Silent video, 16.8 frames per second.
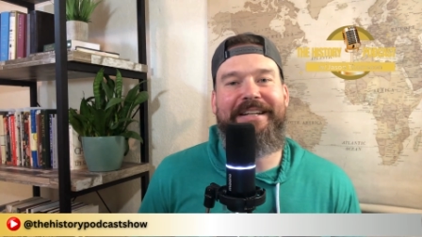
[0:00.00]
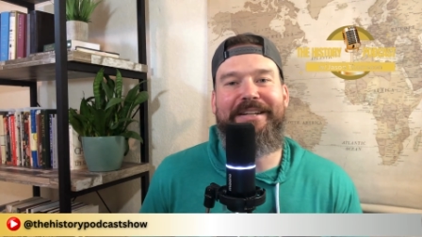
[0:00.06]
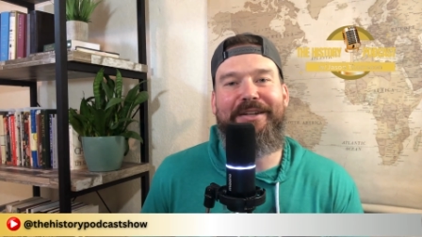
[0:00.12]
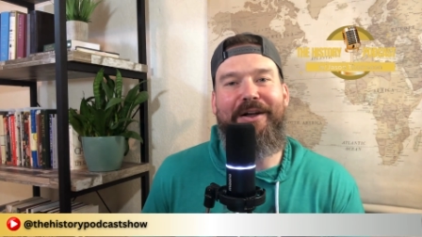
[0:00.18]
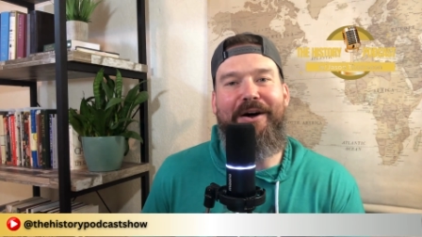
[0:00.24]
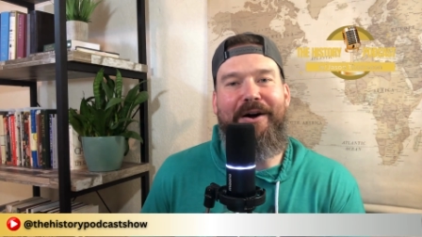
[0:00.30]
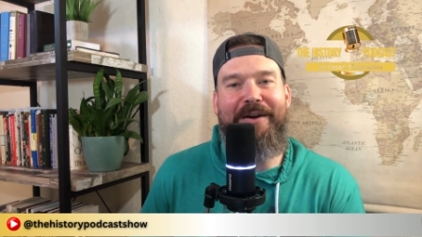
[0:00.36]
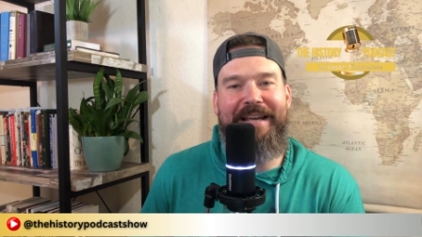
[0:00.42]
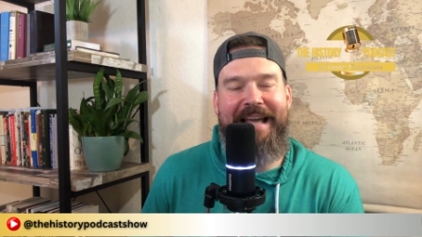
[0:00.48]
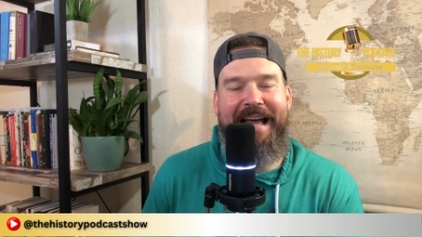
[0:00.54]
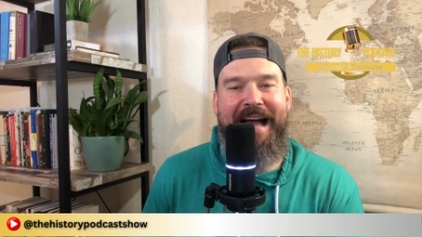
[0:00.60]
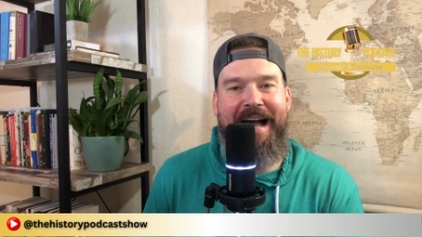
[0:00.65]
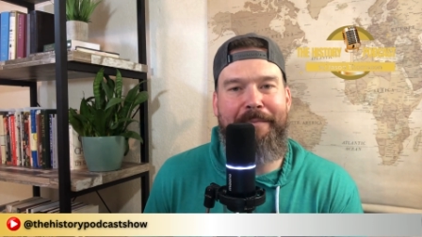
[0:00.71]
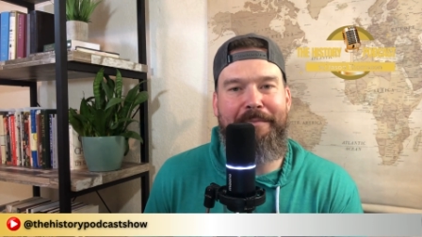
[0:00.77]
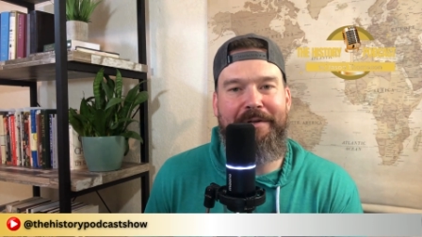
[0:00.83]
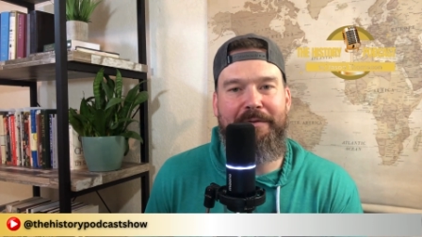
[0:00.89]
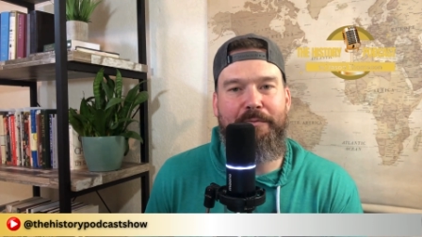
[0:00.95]
in a log
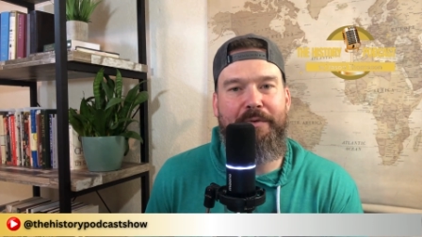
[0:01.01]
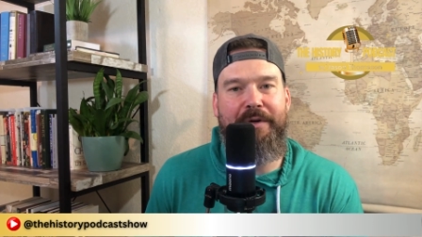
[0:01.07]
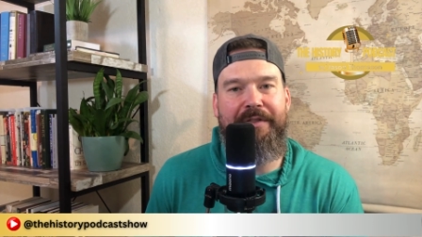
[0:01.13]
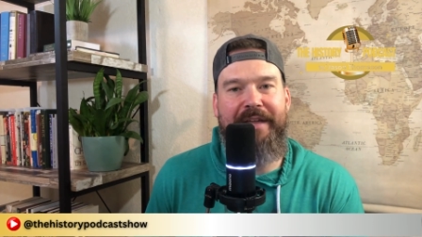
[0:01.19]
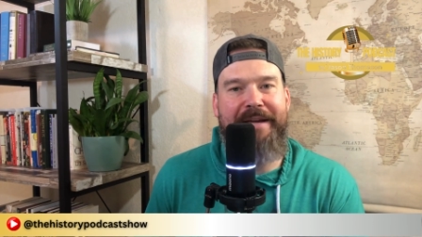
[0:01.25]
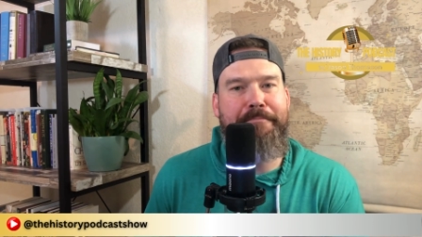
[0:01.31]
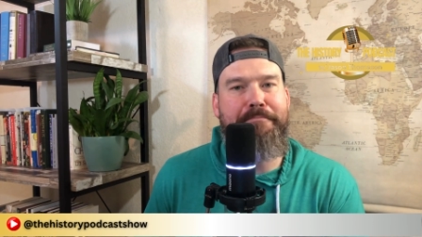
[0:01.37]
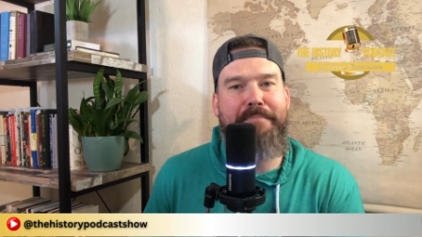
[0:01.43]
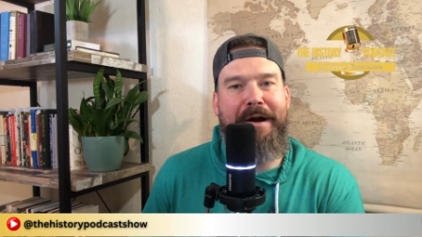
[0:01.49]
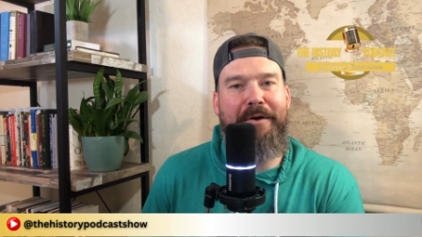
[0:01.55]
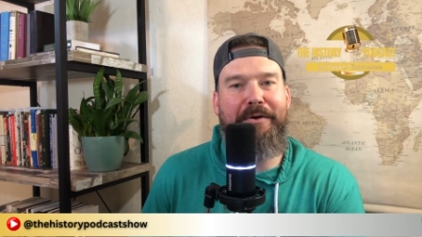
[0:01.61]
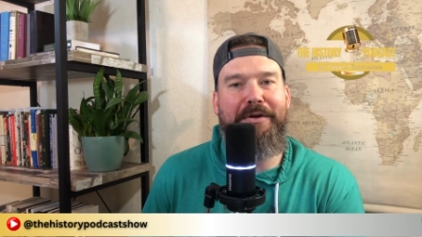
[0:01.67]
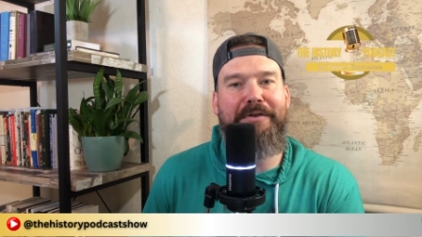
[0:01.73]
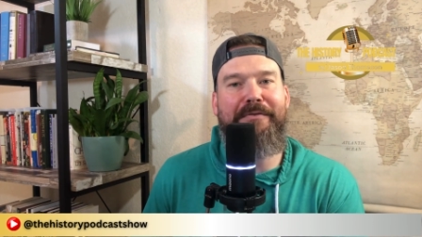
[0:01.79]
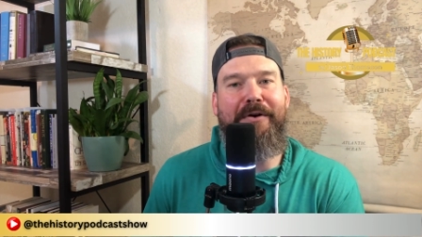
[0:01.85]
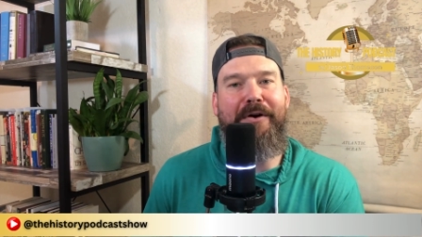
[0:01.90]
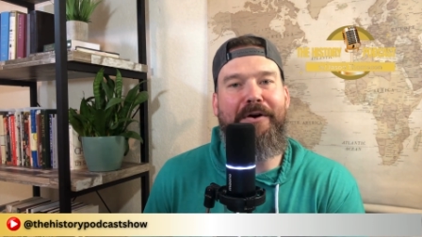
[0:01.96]
cabin with a
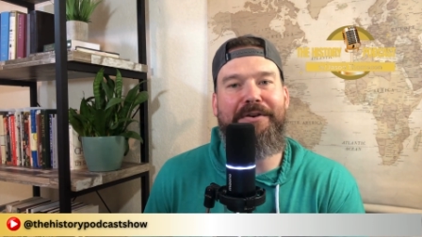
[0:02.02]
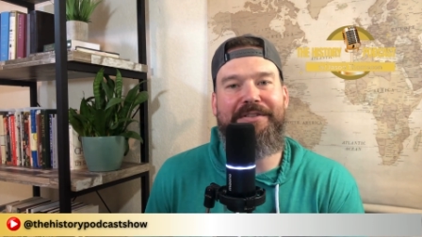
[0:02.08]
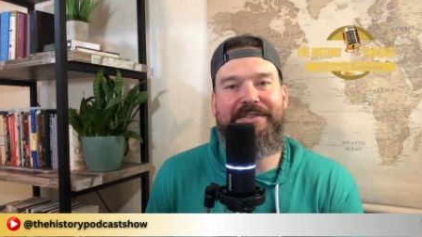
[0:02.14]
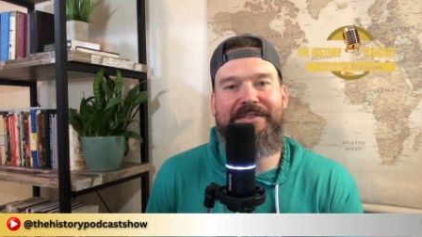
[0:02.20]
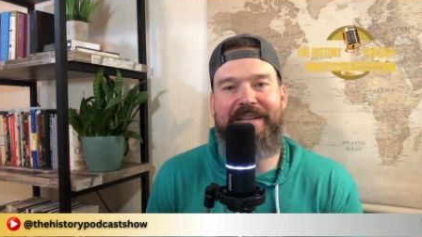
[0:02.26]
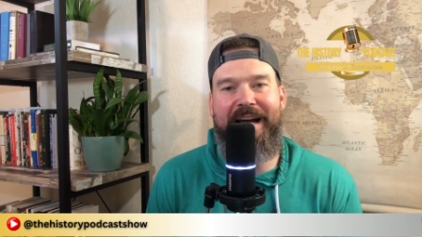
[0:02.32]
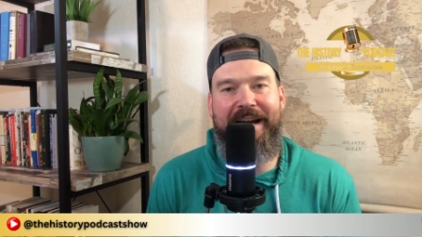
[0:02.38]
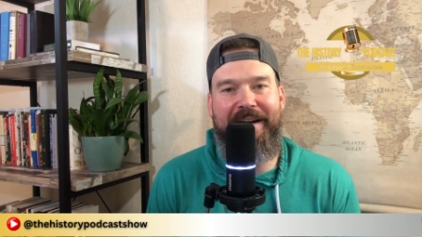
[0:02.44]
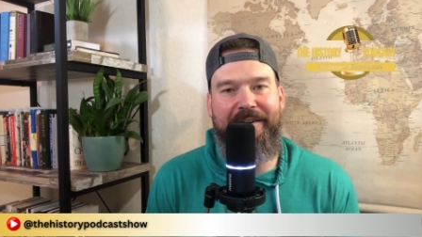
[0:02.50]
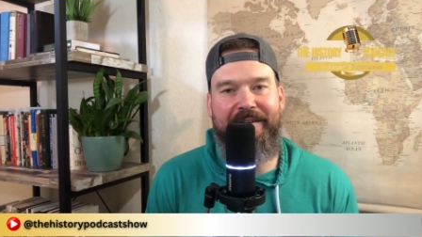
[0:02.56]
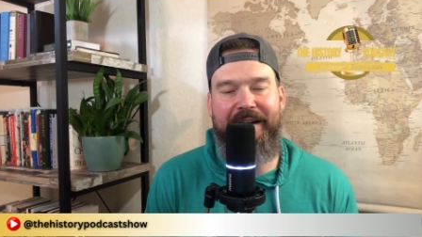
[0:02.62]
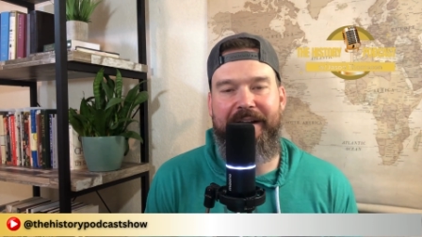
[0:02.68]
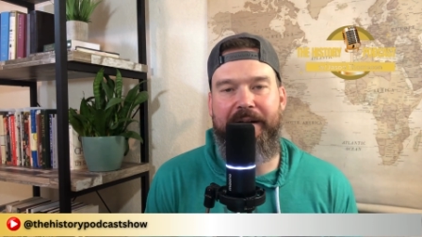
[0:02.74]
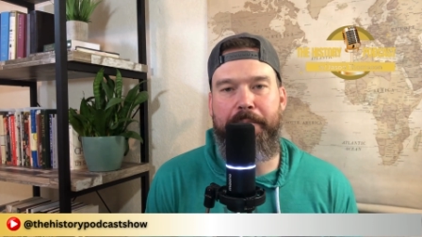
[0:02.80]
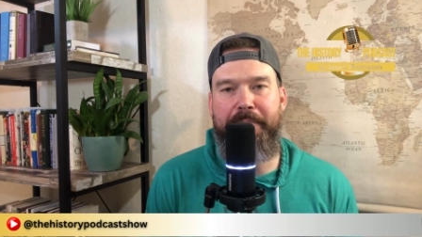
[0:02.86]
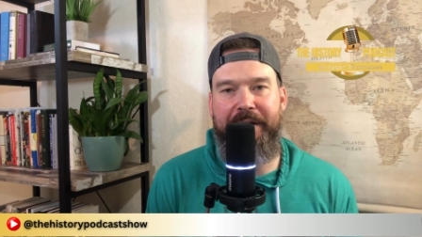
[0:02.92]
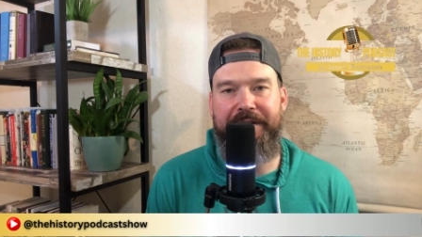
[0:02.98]
barrel of hard cider
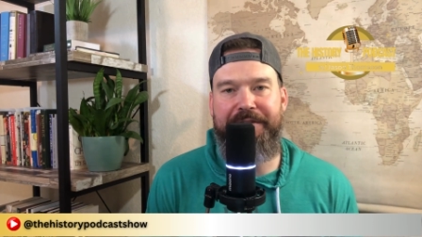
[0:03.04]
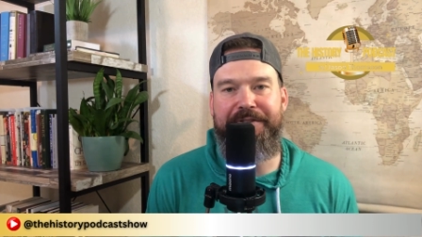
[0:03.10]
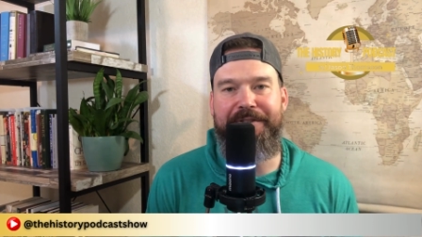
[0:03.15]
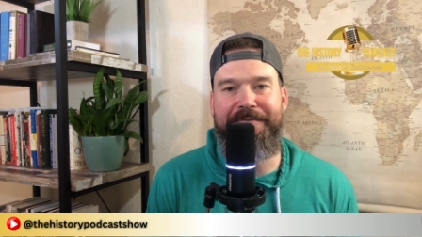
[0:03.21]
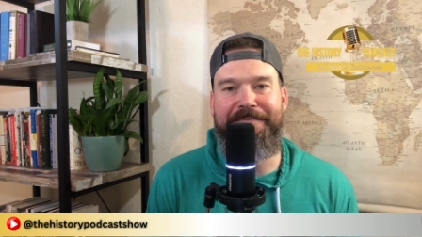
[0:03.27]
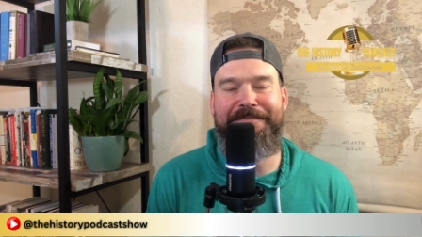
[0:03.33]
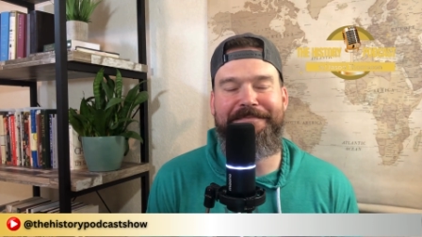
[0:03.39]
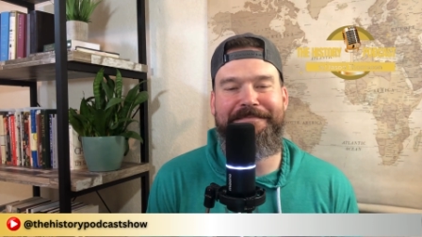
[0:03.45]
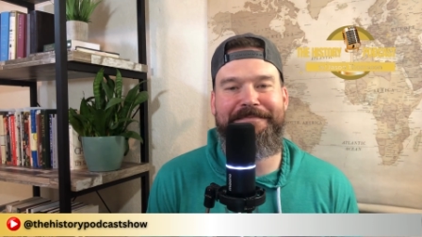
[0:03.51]
and a pension.